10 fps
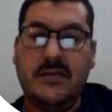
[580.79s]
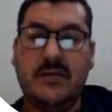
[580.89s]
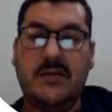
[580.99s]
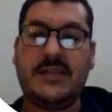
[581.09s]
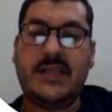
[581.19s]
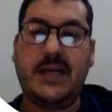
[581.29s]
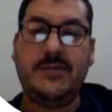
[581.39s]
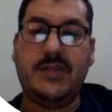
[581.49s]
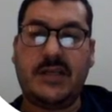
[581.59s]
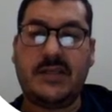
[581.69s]
The
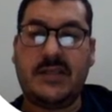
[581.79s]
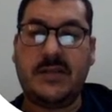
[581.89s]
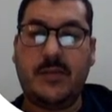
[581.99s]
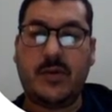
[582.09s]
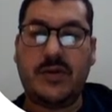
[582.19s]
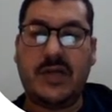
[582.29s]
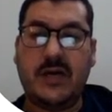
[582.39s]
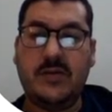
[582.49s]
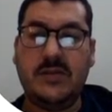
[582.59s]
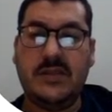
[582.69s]
subject's
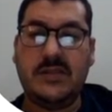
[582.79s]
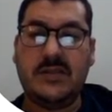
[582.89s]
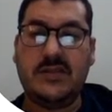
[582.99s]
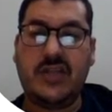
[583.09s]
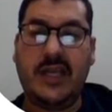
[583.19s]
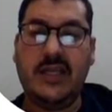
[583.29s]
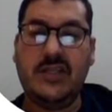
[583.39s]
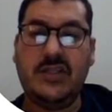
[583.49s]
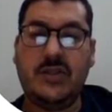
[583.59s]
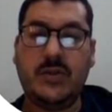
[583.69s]
pronouns
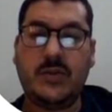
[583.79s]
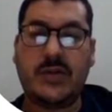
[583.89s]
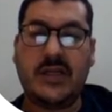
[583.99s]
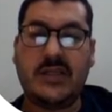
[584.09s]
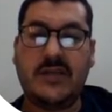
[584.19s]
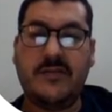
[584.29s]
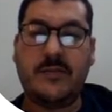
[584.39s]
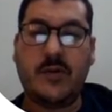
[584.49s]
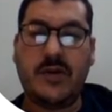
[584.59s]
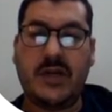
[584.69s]
change to relative
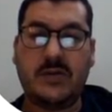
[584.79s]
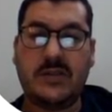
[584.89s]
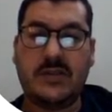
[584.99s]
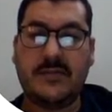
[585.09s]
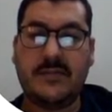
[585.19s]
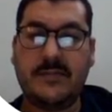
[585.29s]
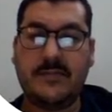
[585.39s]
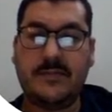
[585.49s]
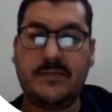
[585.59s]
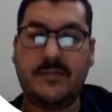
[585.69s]
pronouns.
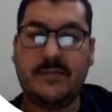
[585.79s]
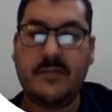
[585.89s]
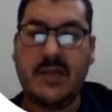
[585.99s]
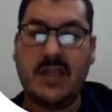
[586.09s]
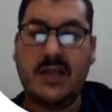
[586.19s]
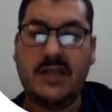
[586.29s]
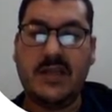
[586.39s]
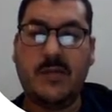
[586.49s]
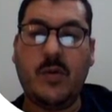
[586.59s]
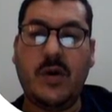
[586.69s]

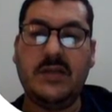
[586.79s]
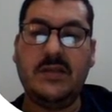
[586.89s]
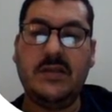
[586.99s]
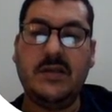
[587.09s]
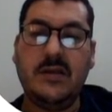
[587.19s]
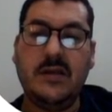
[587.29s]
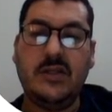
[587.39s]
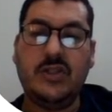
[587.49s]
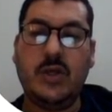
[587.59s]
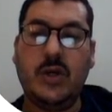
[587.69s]
Number 1,
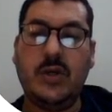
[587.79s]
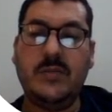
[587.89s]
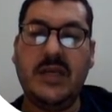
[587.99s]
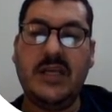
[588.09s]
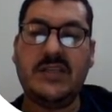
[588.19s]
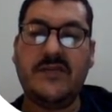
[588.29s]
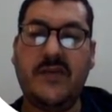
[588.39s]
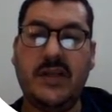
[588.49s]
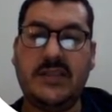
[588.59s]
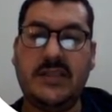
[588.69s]
Tom is
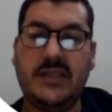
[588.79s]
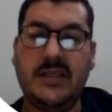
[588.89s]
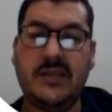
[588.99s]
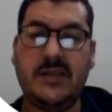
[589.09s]
volunteer.